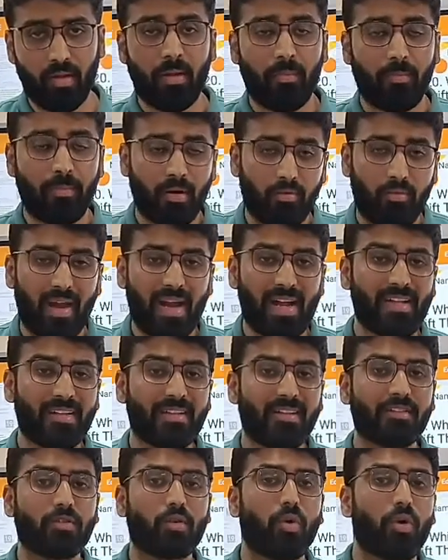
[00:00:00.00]
But where did
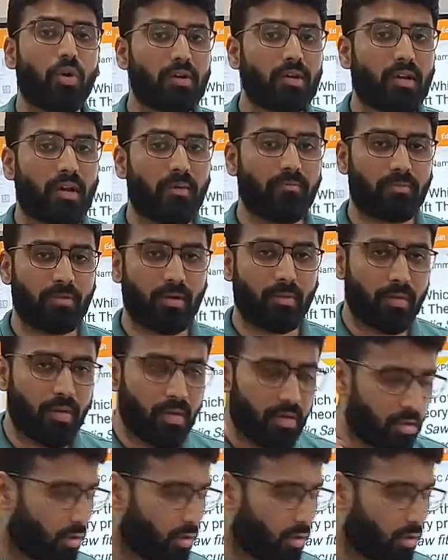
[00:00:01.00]
this gold come from? The